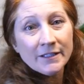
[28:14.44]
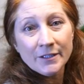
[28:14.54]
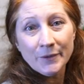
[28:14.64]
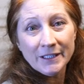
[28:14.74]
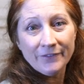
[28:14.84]

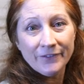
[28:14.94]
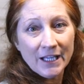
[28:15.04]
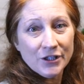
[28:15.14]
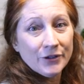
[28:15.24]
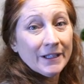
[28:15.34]
So with the
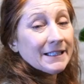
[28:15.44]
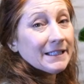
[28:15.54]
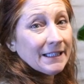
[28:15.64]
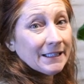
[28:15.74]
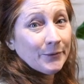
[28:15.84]
flex unit,
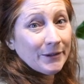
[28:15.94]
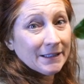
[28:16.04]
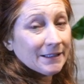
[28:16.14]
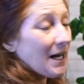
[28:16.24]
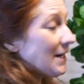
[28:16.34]
this one
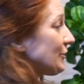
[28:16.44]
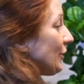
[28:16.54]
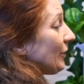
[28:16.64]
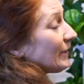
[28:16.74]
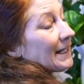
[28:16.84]
does not
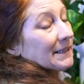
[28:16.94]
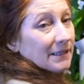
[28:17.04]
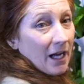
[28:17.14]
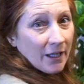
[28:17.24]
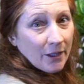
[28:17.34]
turn. It's
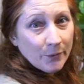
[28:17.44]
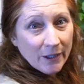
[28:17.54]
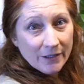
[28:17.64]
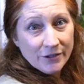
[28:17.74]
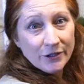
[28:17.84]
not on
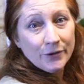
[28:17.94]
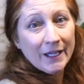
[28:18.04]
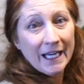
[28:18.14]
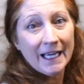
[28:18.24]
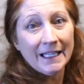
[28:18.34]
wheels. You
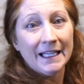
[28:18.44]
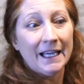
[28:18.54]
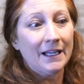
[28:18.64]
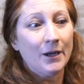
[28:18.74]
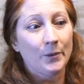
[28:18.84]
can
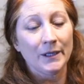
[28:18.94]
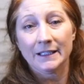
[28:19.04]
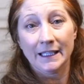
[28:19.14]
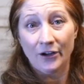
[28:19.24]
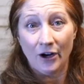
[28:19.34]
get a
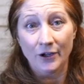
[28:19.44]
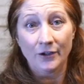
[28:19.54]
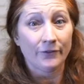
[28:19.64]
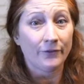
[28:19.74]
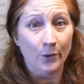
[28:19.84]
wheelie
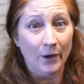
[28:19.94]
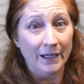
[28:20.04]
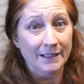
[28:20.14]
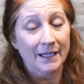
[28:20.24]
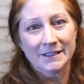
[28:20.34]
cart for
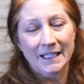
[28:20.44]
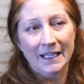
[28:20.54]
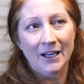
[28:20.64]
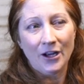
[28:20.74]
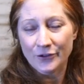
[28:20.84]
it. It's
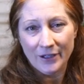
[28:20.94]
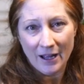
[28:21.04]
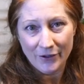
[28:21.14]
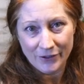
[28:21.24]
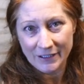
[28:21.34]
like a
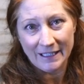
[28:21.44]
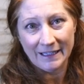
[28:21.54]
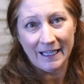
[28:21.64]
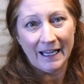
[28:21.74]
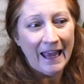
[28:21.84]
$100, I
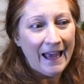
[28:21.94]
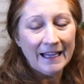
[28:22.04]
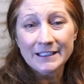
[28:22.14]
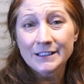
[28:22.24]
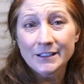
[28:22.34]
think.
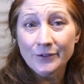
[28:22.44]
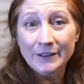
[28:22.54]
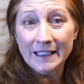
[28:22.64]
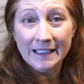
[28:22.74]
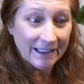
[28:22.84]
I just
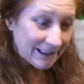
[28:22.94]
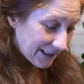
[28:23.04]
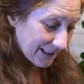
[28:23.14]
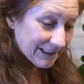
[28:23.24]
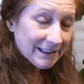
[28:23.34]
don't need
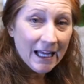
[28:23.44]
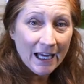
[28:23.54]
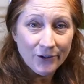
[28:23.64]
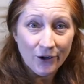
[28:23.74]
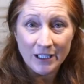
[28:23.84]
it. These
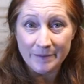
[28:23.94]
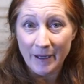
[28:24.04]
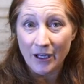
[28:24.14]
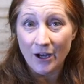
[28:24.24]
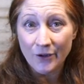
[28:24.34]
slide across
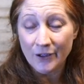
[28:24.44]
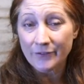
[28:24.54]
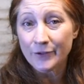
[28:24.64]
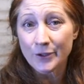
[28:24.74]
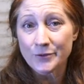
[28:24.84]
my
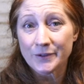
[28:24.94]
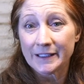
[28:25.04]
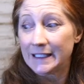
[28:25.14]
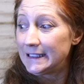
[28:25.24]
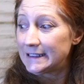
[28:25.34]
concrete floors
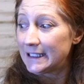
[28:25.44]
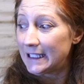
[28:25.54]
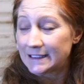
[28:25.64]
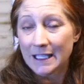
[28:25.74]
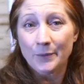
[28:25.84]
really easily
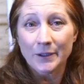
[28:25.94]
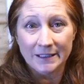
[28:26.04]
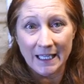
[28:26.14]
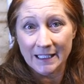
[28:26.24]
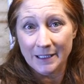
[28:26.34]
because I will
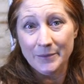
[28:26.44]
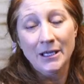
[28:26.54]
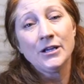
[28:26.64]
take them